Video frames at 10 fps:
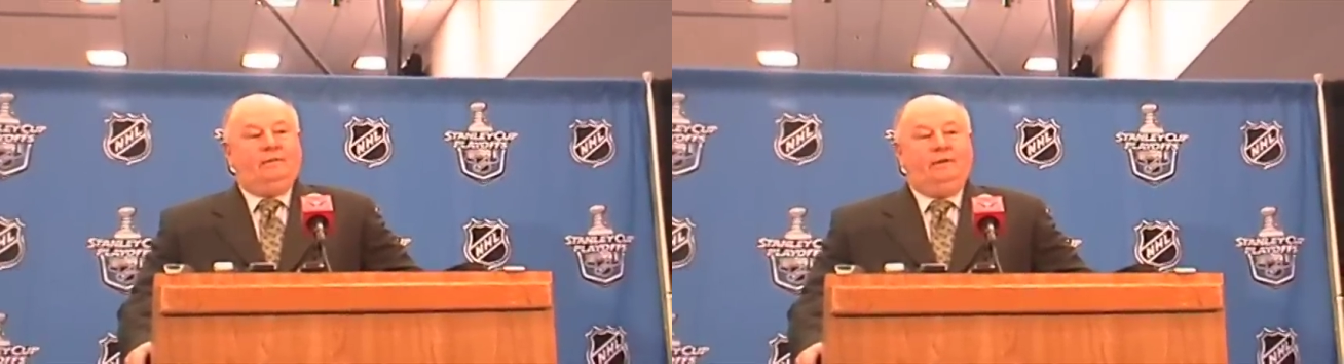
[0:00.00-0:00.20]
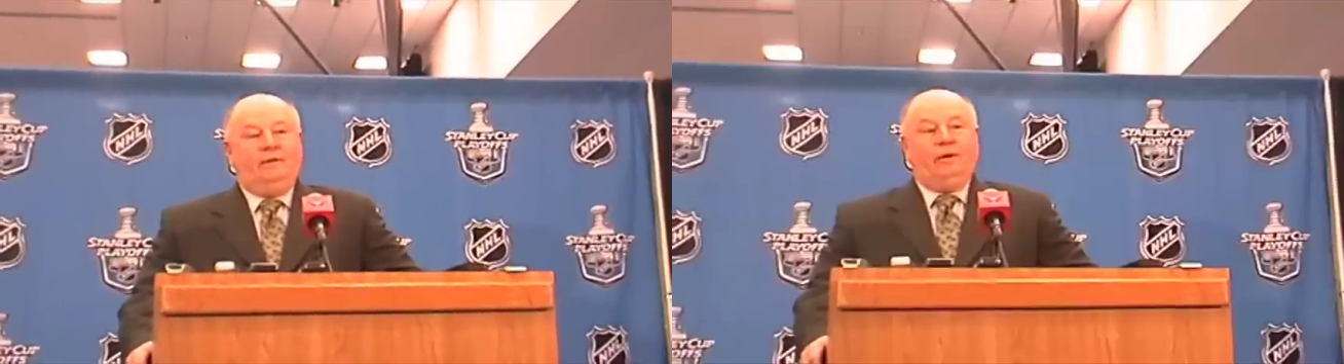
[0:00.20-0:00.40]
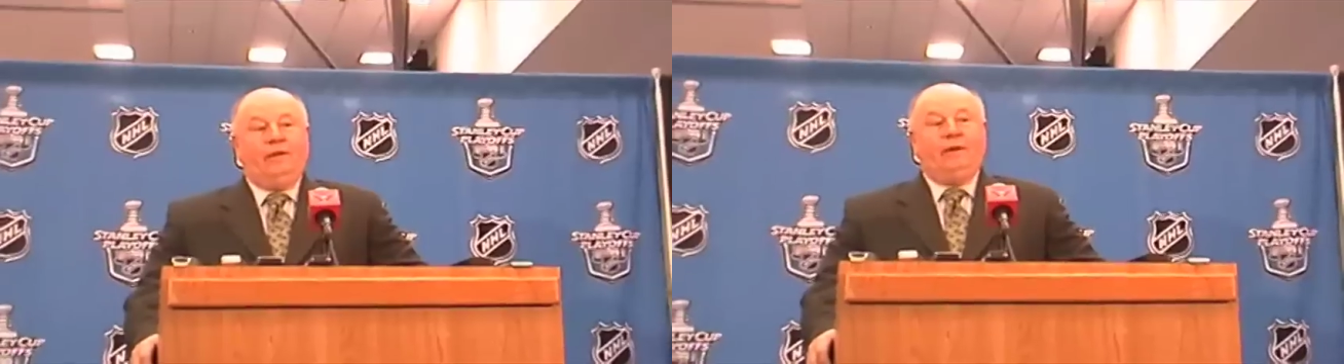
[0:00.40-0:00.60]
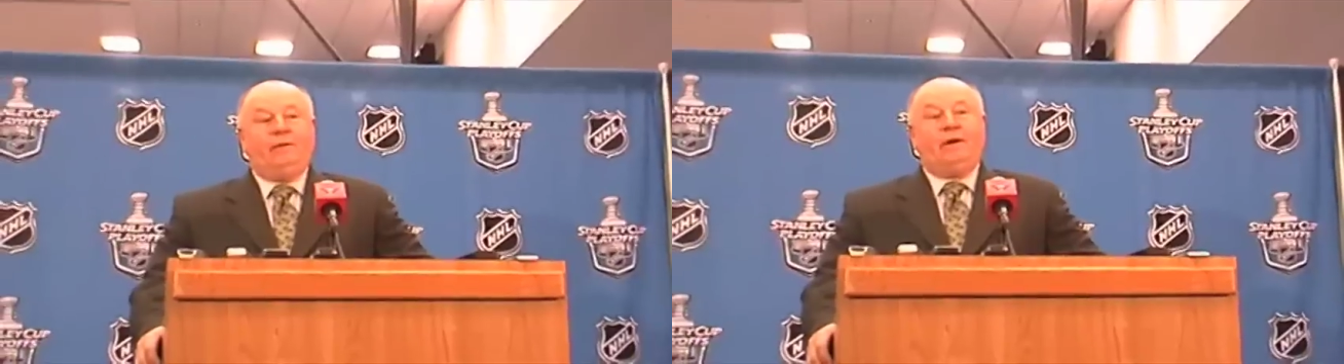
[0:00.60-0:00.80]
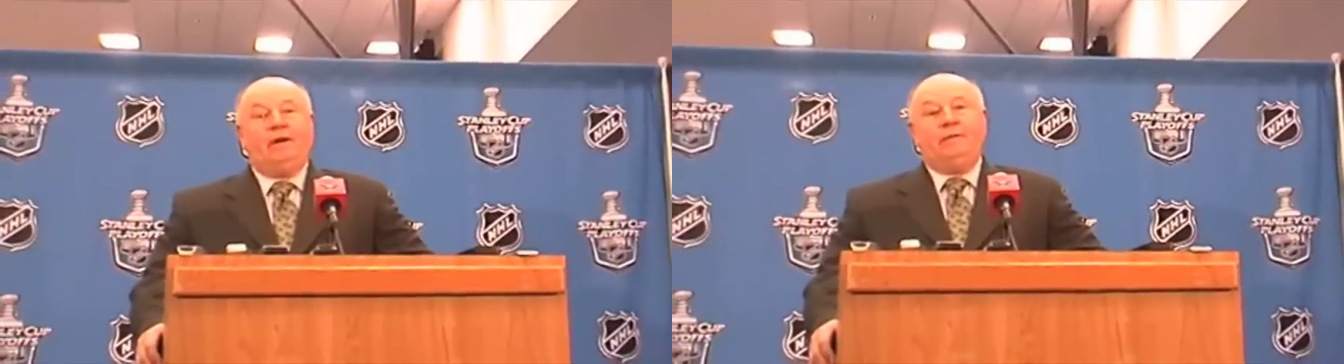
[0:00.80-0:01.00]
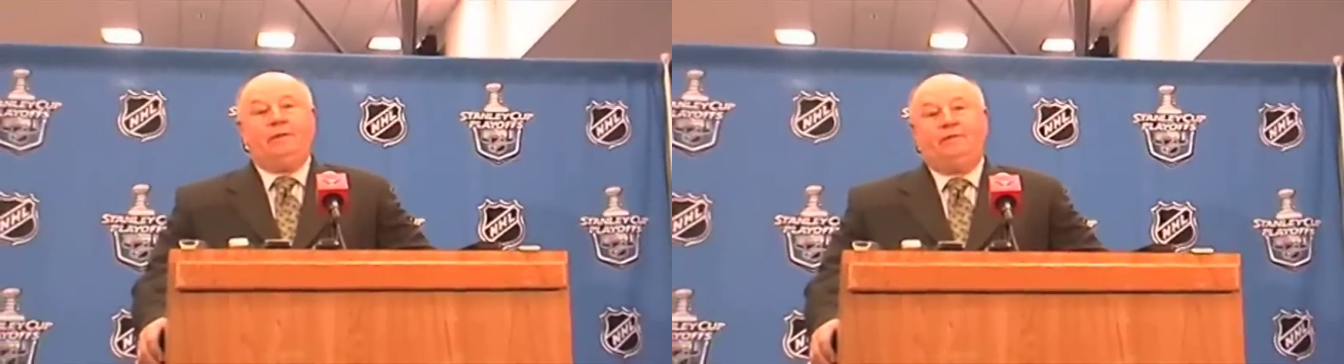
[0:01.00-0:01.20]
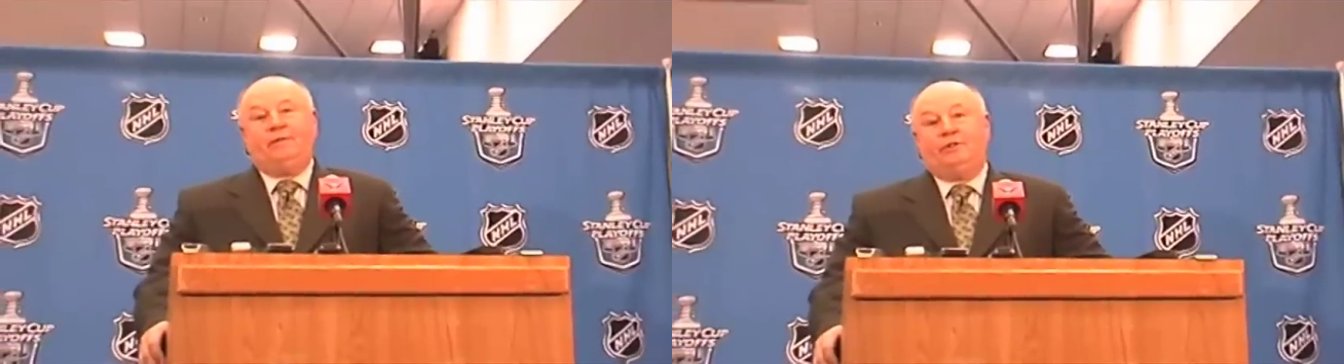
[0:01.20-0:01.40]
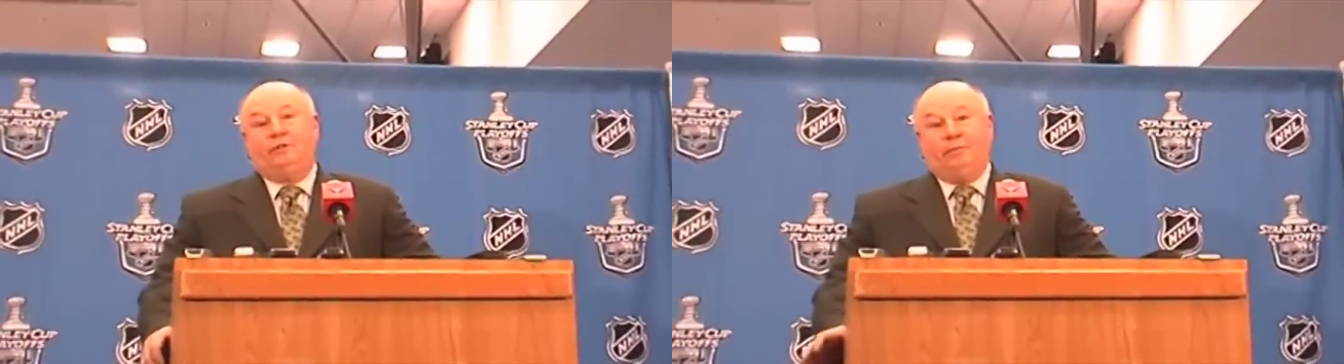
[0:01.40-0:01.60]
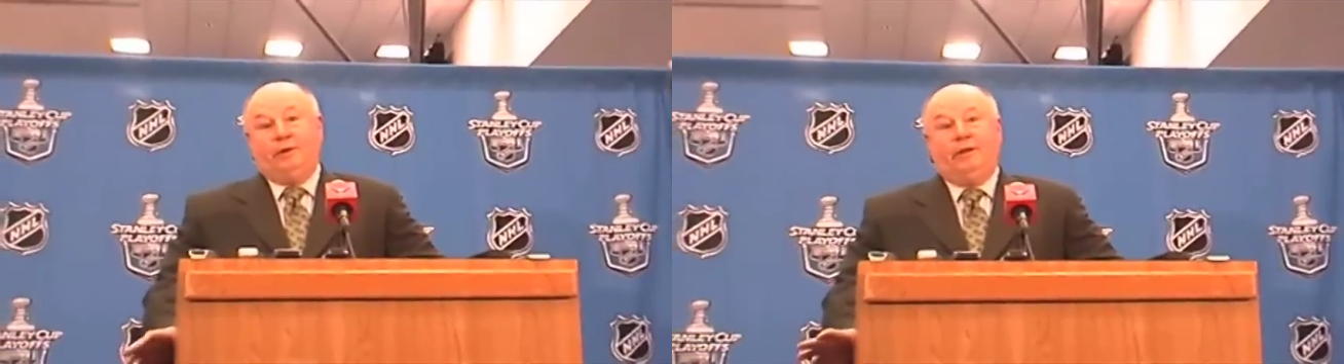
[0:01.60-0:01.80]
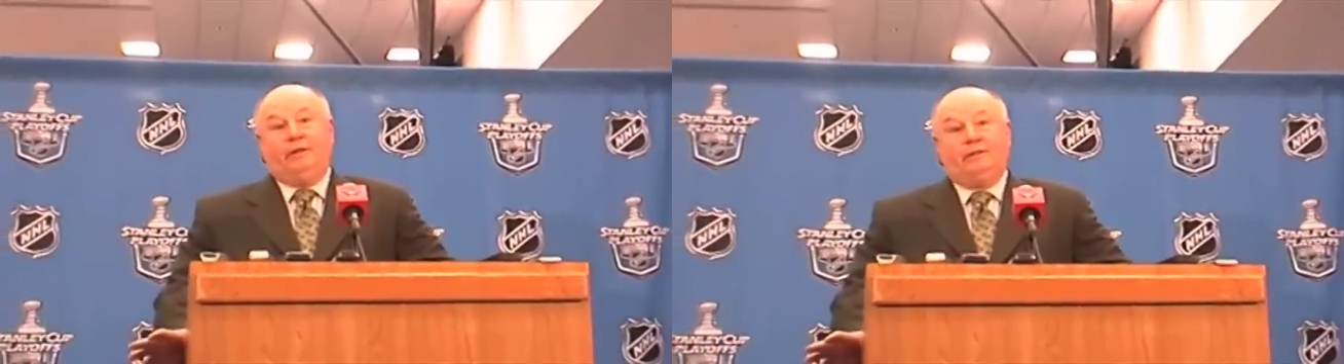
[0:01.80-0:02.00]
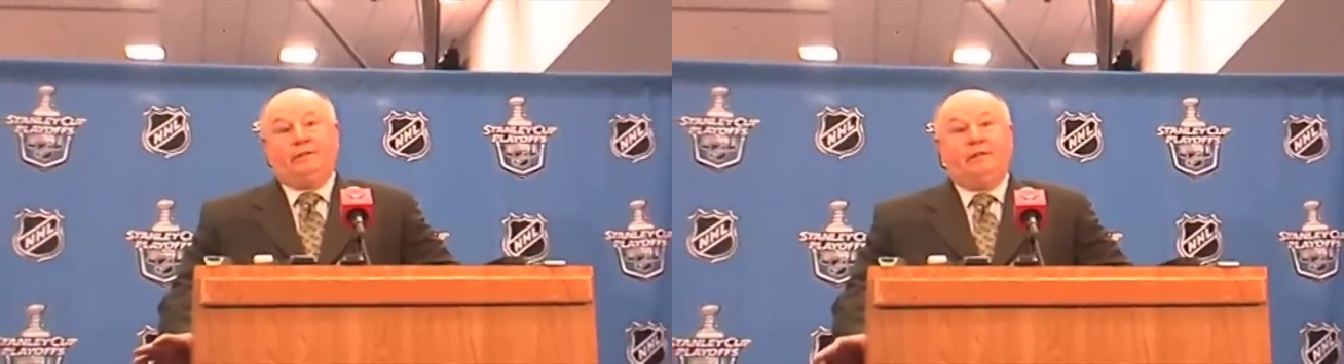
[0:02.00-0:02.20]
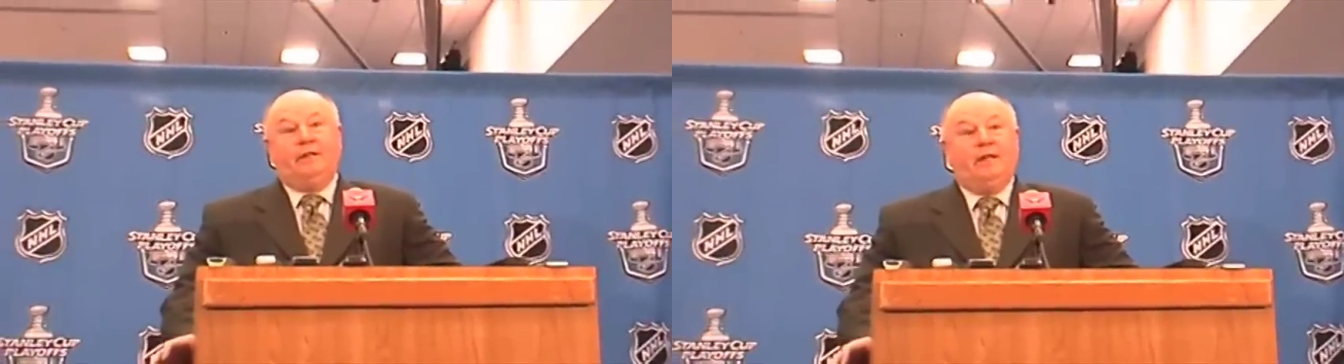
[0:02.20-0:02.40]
well, the way they were coming the first 2 periods,